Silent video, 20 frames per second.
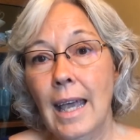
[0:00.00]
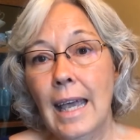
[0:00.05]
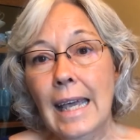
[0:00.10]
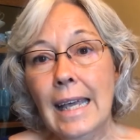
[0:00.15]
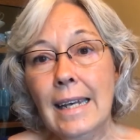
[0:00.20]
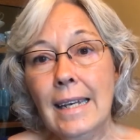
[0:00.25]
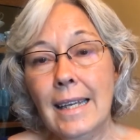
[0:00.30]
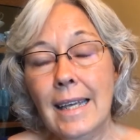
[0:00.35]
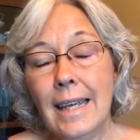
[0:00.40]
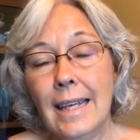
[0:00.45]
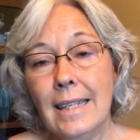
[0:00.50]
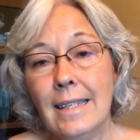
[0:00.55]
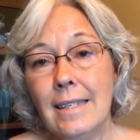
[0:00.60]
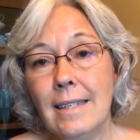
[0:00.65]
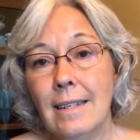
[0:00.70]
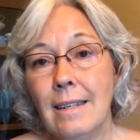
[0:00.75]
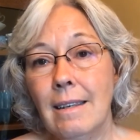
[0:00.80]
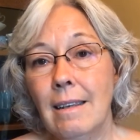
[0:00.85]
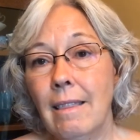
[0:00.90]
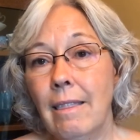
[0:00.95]
In
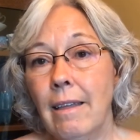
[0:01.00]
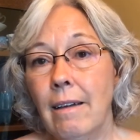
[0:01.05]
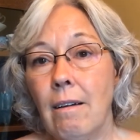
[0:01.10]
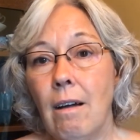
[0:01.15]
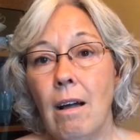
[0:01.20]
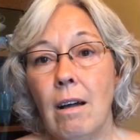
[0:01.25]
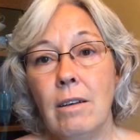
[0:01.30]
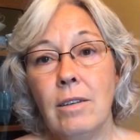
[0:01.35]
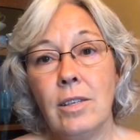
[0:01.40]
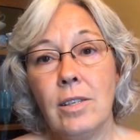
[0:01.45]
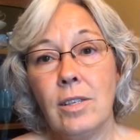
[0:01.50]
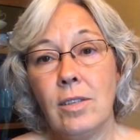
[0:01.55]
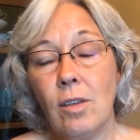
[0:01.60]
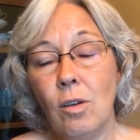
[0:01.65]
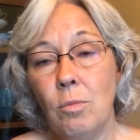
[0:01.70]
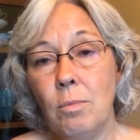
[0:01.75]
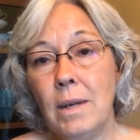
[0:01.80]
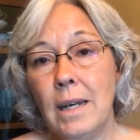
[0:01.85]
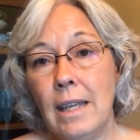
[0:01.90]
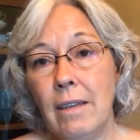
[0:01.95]
Kingston, there are so
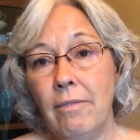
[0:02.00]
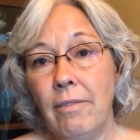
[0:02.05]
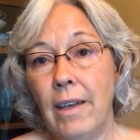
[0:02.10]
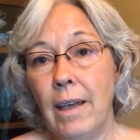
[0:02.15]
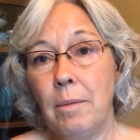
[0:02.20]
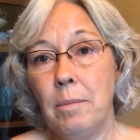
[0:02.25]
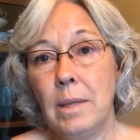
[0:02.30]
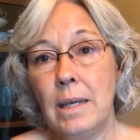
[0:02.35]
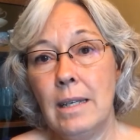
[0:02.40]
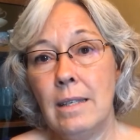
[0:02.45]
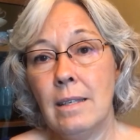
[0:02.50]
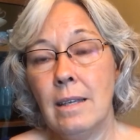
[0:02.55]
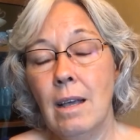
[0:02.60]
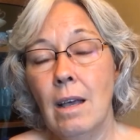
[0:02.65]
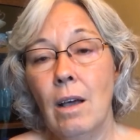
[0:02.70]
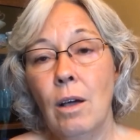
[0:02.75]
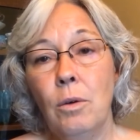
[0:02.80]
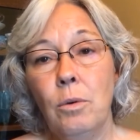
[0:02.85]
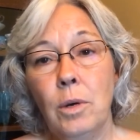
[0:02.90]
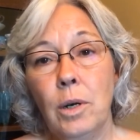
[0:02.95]
many families
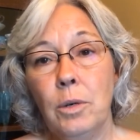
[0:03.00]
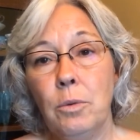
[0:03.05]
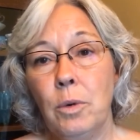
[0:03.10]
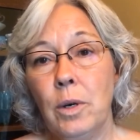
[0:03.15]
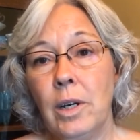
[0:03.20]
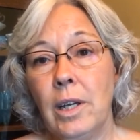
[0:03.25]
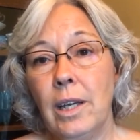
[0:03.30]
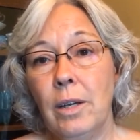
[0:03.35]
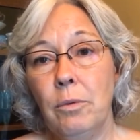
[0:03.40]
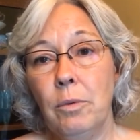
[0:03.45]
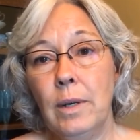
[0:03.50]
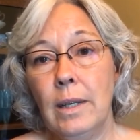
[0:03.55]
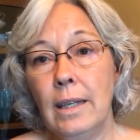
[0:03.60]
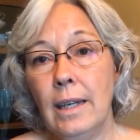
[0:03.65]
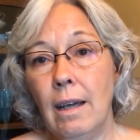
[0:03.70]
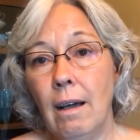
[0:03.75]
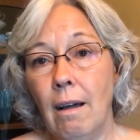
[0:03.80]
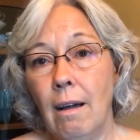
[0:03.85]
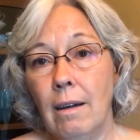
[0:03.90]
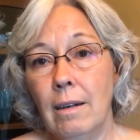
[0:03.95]
who are working really
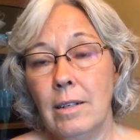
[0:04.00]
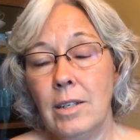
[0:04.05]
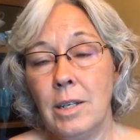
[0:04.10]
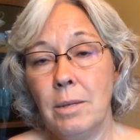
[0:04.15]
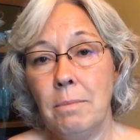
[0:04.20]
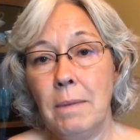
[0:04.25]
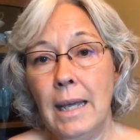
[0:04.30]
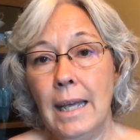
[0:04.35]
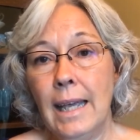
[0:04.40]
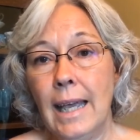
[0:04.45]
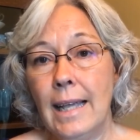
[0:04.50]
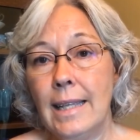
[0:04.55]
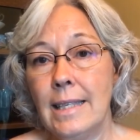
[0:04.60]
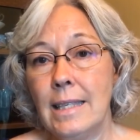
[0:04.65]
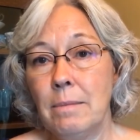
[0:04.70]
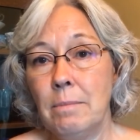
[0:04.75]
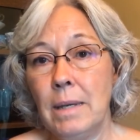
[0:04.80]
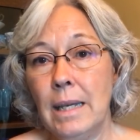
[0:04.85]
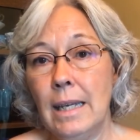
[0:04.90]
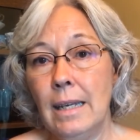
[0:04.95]
hard to make ends
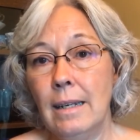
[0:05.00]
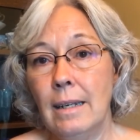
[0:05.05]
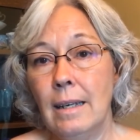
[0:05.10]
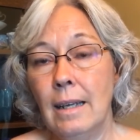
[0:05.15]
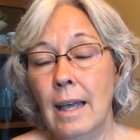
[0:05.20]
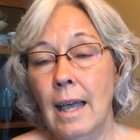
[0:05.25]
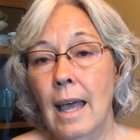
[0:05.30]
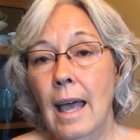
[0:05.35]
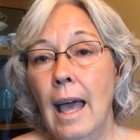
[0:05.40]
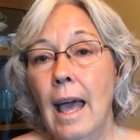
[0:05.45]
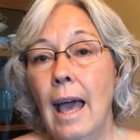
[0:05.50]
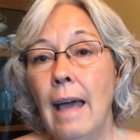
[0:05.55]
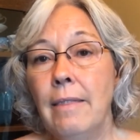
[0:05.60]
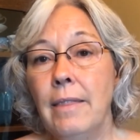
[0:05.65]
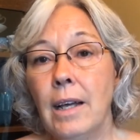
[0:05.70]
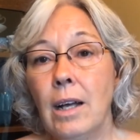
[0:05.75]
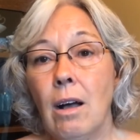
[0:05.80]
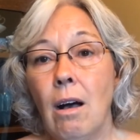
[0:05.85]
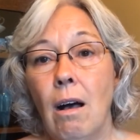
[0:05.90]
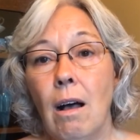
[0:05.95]
meet, and the
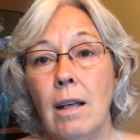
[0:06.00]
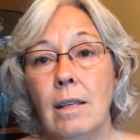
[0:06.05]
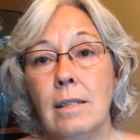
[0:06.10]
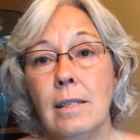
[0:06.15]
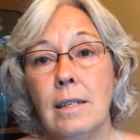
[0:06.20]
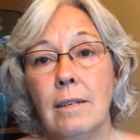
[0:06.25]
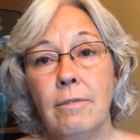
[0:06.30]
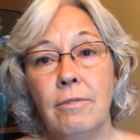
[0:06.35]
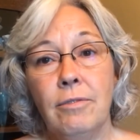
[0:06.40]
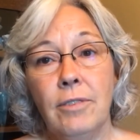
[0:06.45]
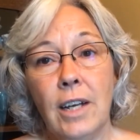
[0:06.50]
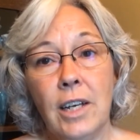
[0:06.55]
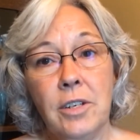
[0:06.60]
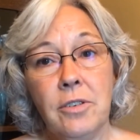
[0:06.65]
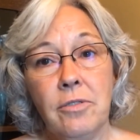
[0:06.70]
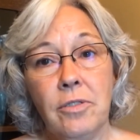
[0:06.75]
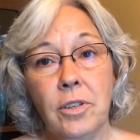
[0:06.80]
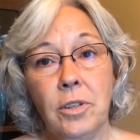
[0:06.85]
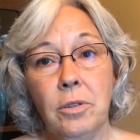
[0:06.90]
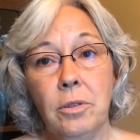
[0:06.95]
cost of fresh
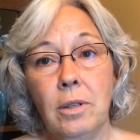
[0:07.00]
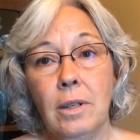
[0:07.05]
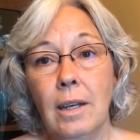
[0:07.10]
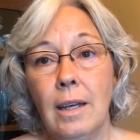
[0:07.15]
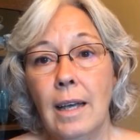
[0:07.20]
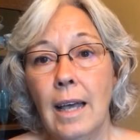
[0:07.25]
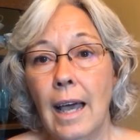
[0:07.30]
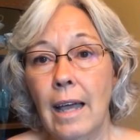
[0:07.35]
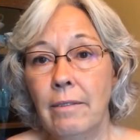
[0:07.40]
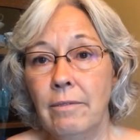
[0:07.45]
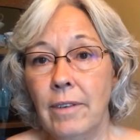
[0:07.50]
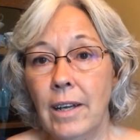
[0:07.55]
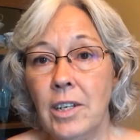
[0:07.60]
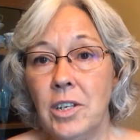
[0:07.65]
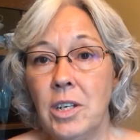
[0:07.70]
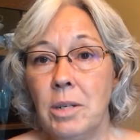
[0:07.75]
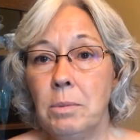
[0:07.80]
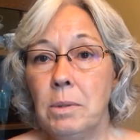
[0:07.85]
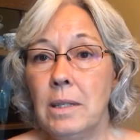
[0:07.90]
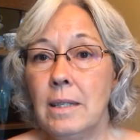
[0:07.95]
fruit and
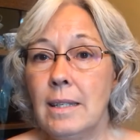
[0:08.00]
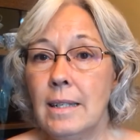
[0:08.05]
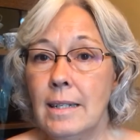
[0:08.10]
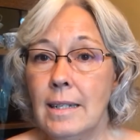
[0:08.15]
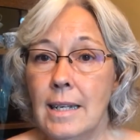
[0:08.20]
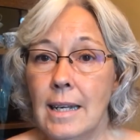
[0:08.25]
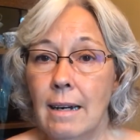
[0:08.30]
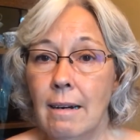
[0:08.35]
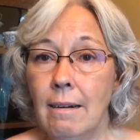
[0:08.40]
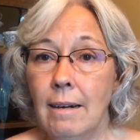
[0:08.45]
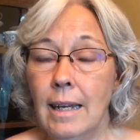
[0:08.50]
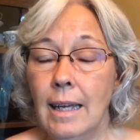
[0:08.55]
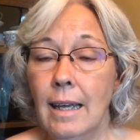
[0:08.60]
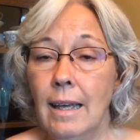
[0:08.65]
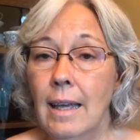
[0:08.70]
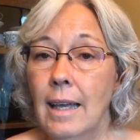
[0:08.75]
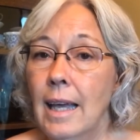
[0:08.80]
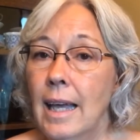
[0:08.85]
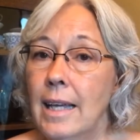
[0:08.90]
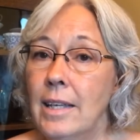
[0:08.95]
vegetables and dairy
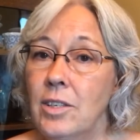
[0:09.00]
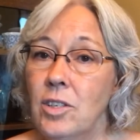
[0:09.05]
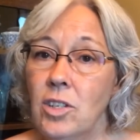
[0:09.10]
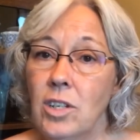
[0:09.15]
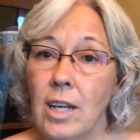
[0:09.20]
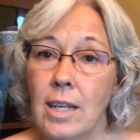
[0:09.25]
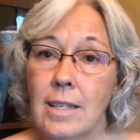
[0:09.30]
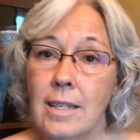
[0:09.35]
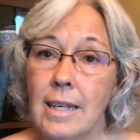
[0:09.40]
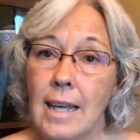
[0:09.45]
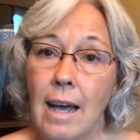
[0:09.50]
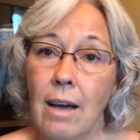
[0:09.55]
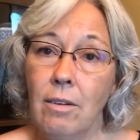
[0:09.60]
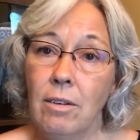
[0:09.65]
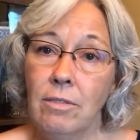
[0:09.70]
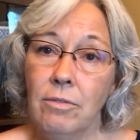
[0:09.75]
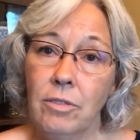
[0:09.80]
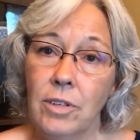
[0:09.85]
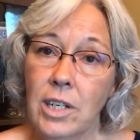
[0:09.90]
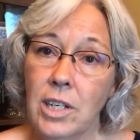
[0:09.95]
is just out
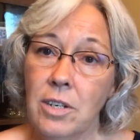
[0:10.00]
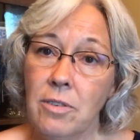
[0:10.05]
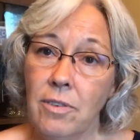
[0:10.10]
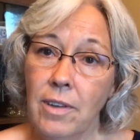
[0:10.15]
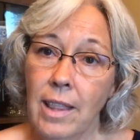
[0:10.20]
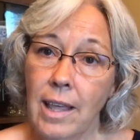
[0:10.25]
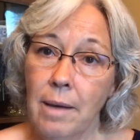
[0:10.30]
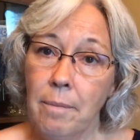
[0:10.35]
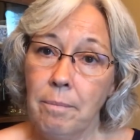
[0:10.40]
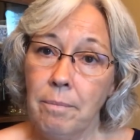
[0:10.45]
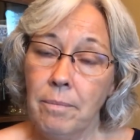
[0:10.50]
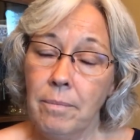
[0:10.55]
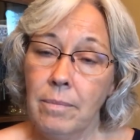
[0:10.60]
of reach for them.